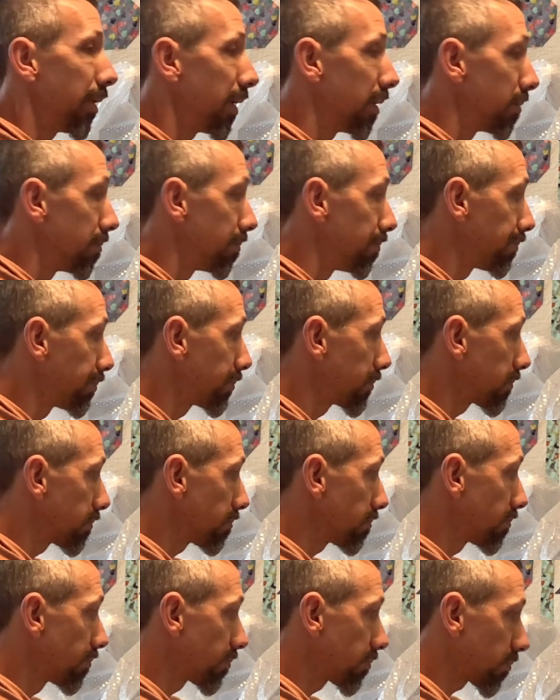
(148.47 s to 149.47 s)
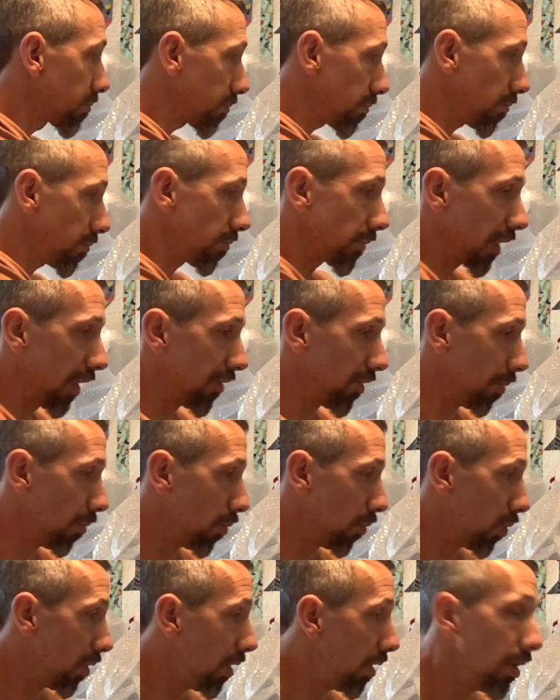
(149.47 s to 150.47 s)
um, some
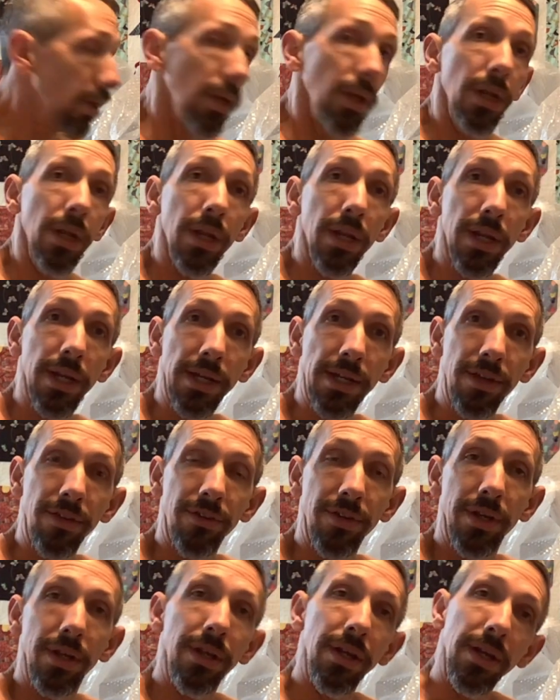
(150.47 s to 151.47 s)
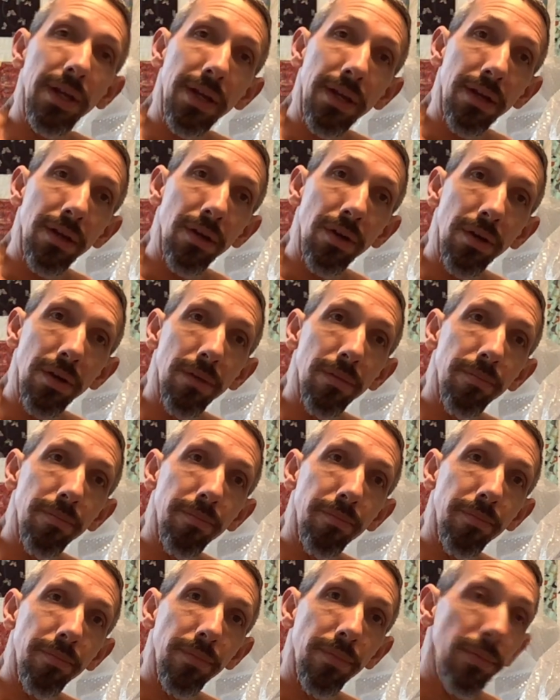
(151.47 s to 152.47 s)
wood, like I said, and uh,
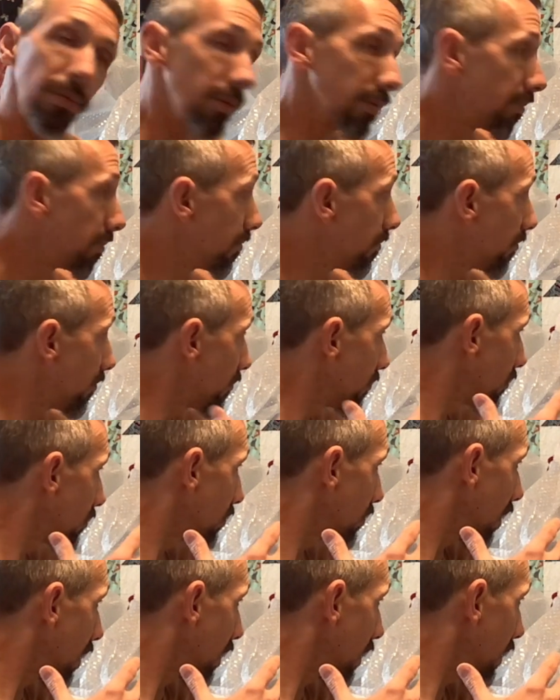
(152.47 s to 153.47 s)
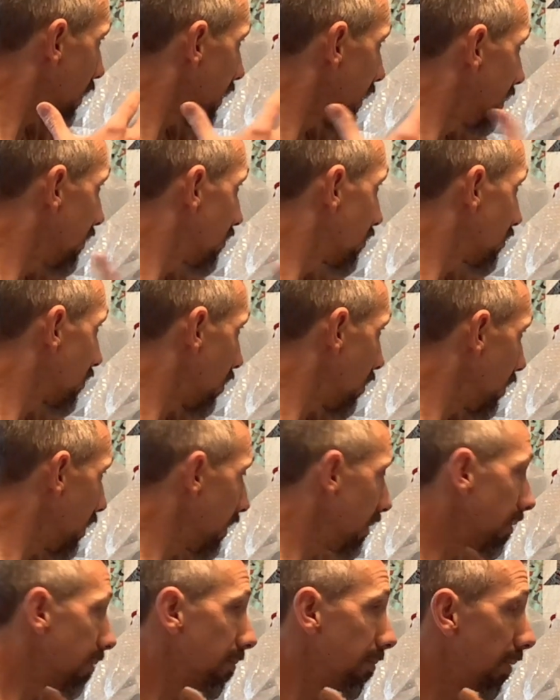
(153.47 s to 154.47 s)
uh, install
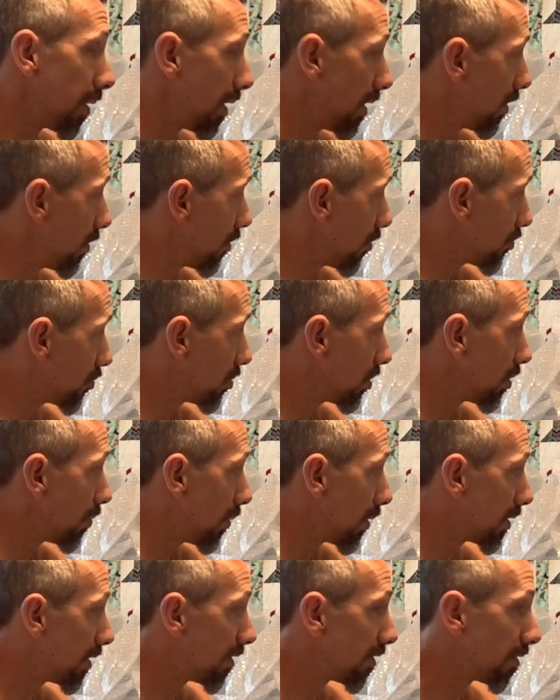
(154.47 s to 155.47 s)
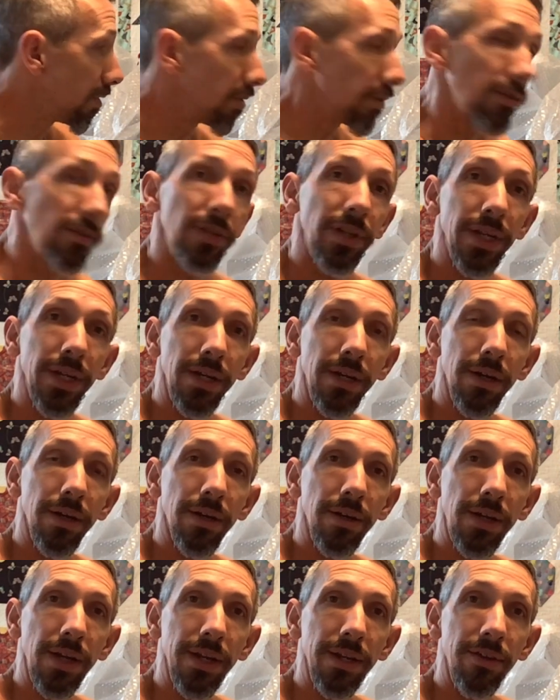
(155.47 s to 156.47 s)
it and uh, show you what this looks like uh,
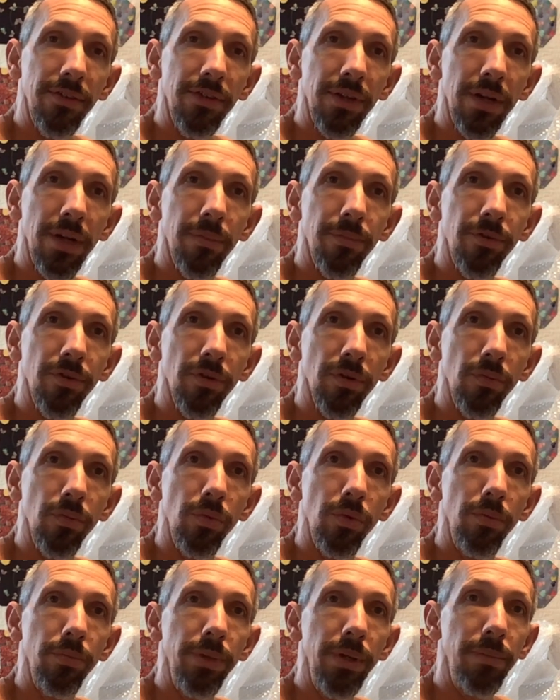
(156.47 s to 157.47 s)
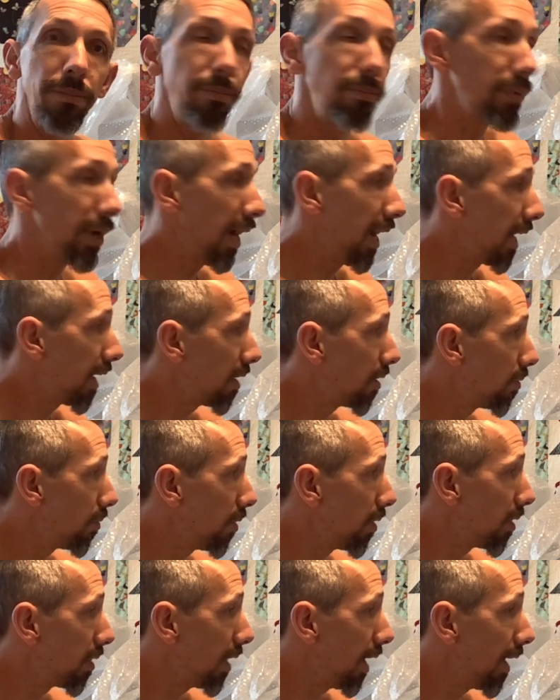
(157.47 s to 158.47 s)
kind of set up. So we'll be back
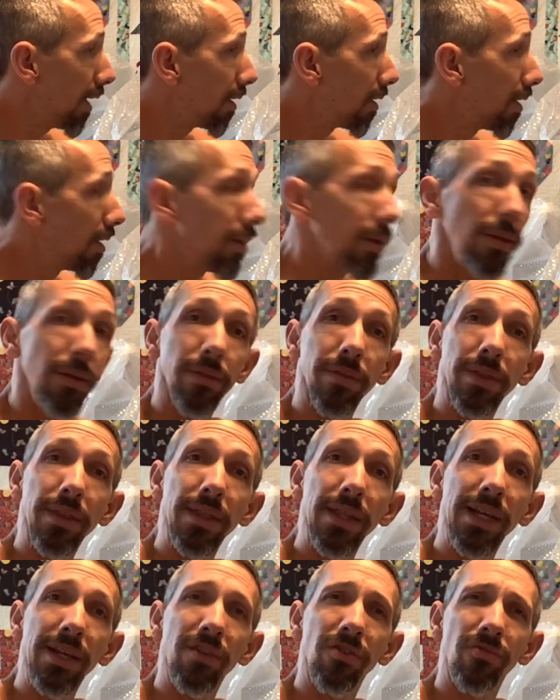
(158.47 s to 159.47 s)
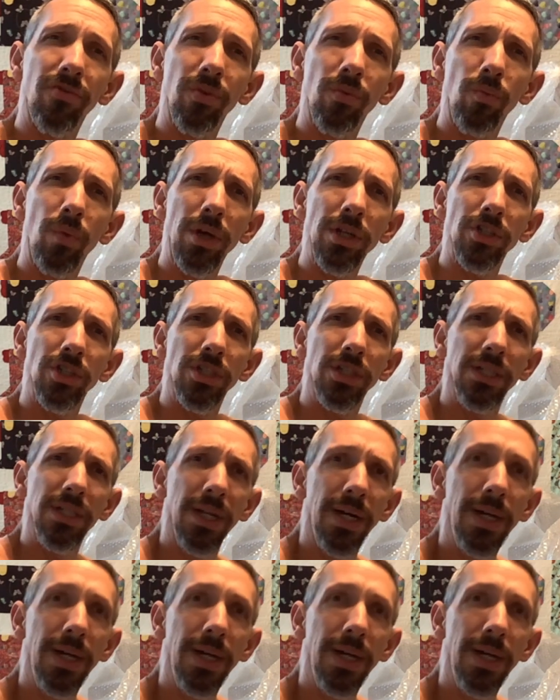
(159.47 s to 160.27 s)
with that. Thanks for watching.